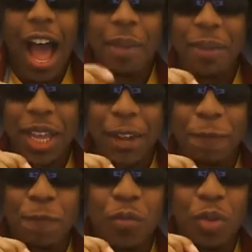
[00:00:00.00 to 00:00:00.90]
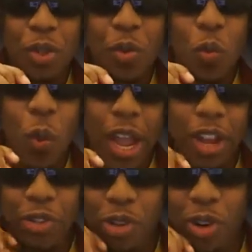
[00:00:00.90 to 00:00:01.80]
I mean,
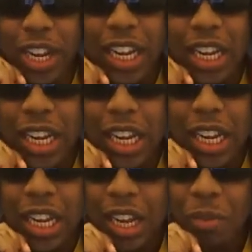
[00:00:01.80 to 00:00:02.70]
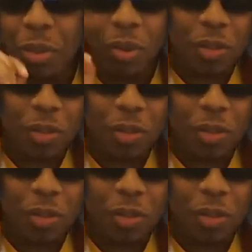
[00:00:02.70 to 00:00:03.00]
Wayne Rooney, well,